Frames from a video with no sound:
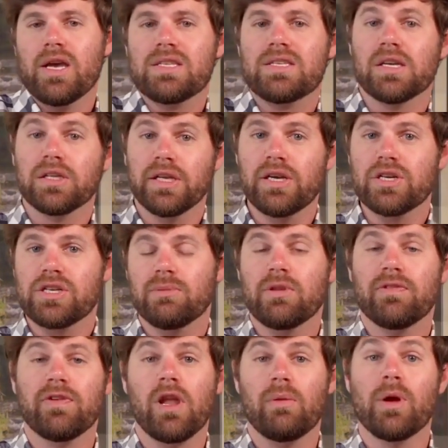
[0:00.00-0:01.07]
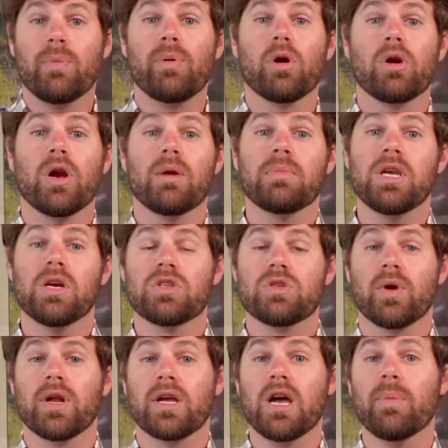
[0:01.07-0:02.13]
It's a leadership development program geared
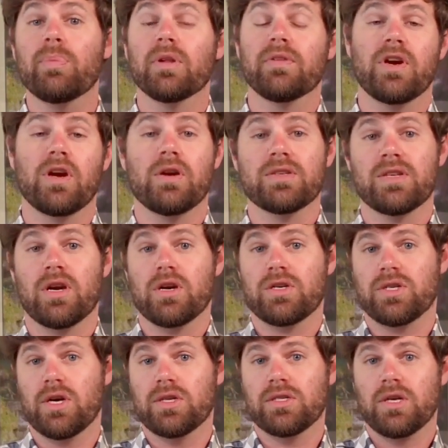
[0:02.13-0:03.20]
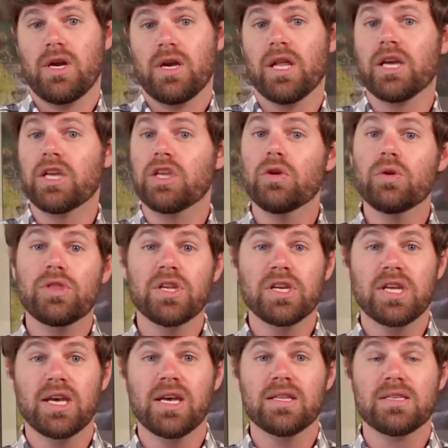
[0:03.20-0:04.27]
toward a couple of areas in our church, like youth and
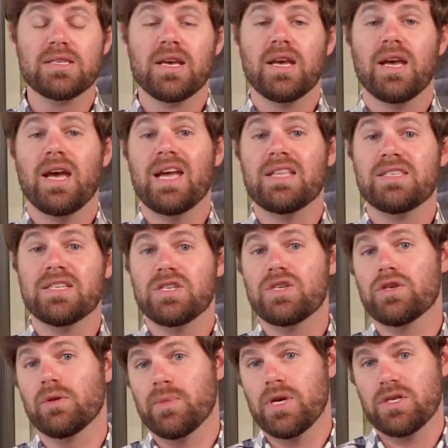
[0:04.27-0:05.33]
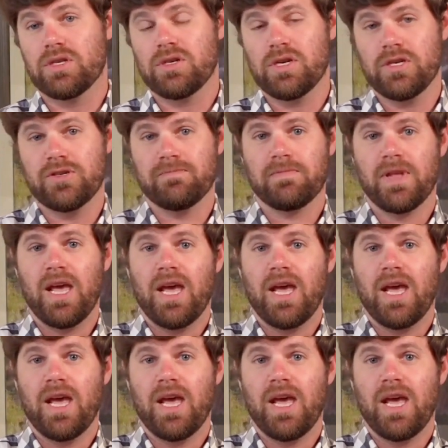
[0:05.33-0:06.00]
kids and digital ministries.